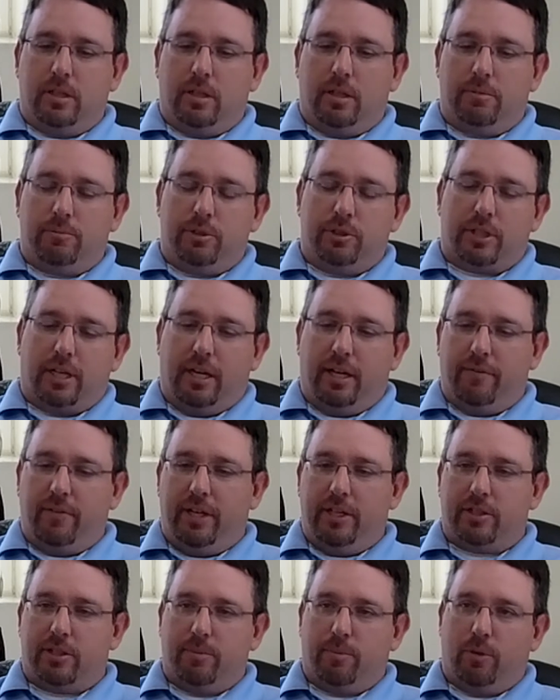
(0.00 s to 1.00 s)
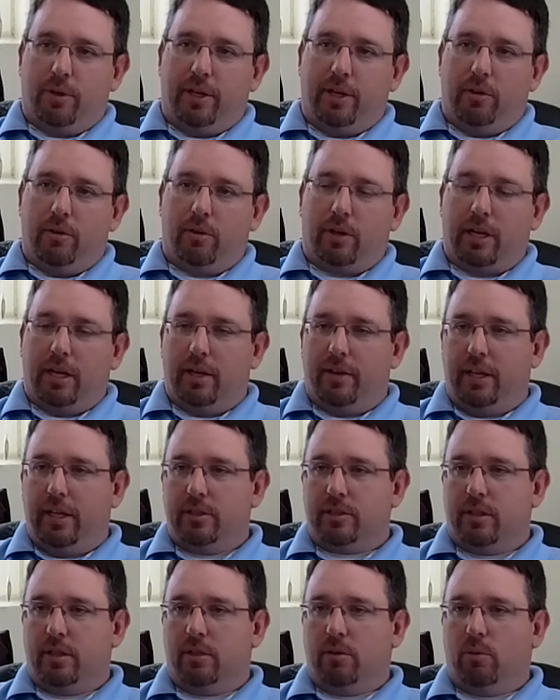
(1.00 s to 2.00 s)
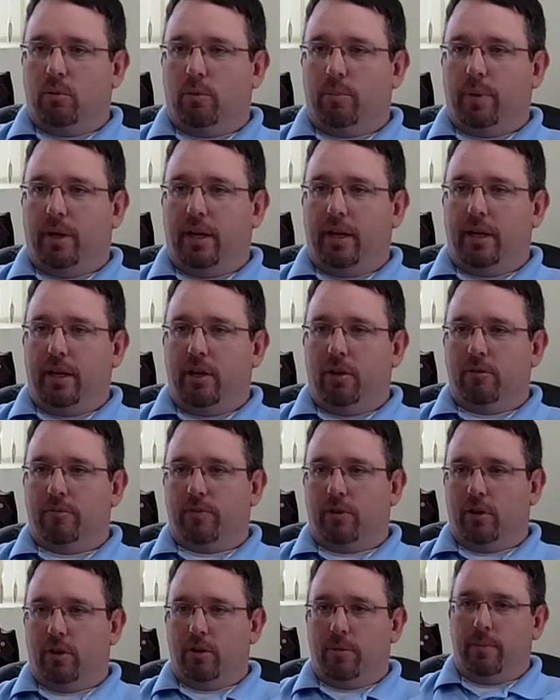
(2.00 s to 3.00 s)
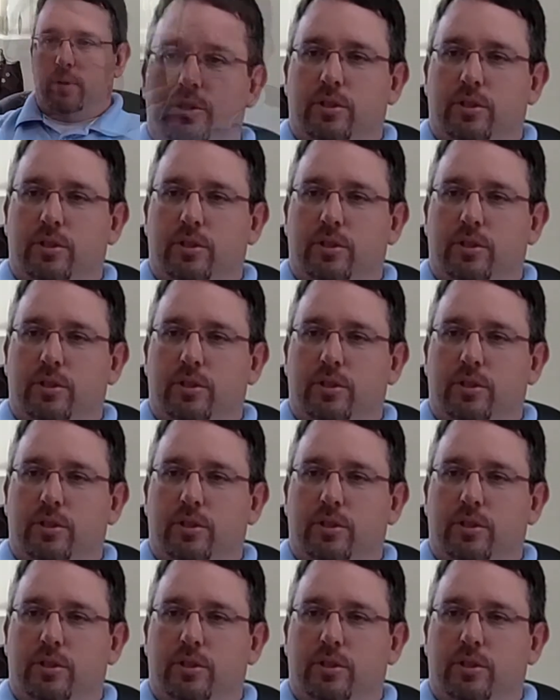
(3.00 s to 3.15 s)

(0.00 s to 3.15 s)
just kind of east of Reno, kind of east of the old Pioneer Farms.